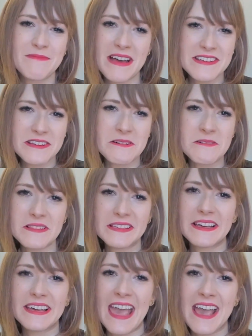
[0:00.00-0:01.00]
imagine
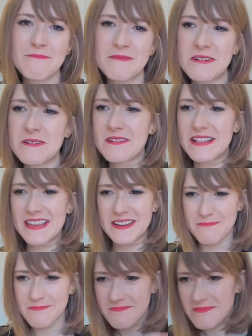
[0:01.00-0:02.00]
holding a camera while
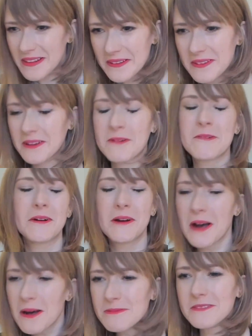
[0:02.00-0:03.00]
there are a
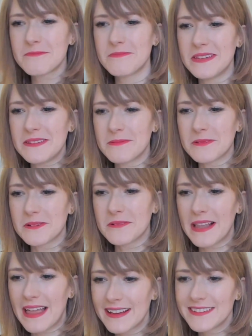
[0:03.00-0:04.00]
couple of people, well
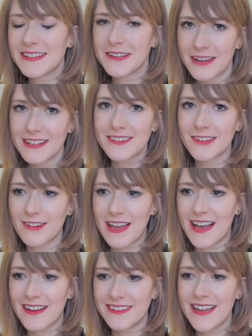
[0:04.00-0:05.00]
actually quite a
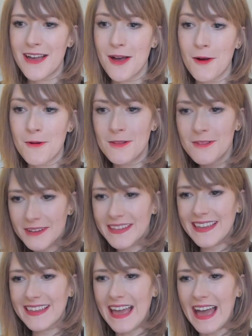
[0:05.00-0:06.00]
crowd,
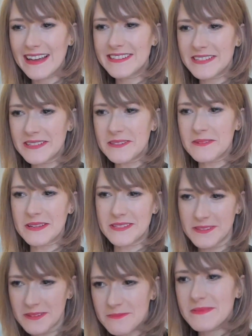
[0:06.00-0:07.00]
looking at you
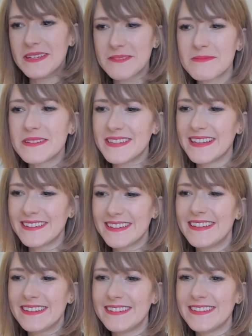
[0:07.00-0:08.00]
as you are being
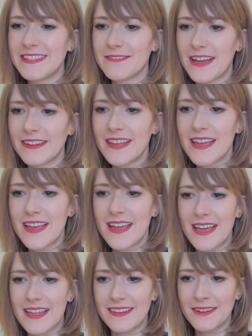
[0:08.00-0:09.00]
presented at this event.
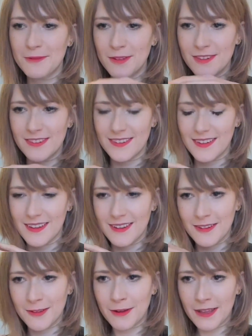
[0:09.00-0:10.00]
There was
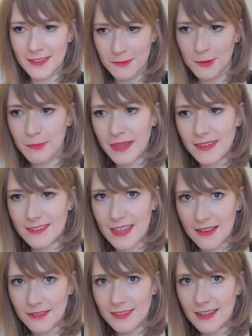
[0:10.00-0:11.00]
quite some space
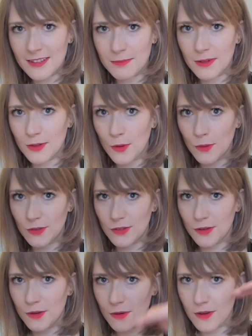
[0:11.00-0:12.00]
downstairs, but
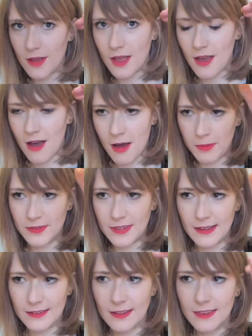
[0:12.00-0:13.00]
also
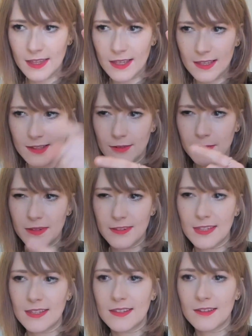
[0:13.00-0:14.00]
upstairs. I think it will be
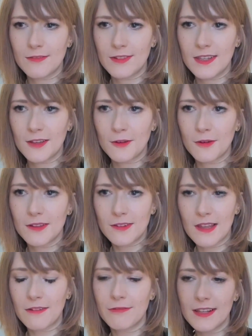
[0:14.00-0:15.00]
seen in the video. It,
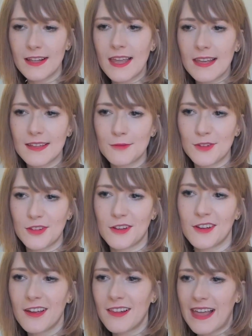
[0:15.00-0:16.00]
I felt like it was a
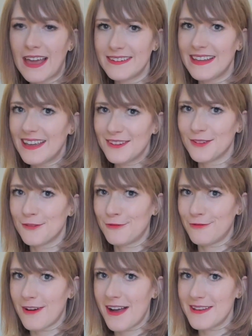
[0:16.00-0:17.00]
gladiator
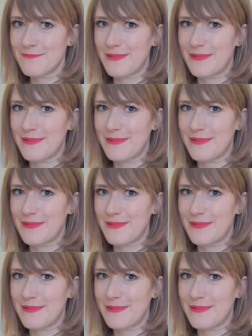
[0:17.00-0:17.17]
fight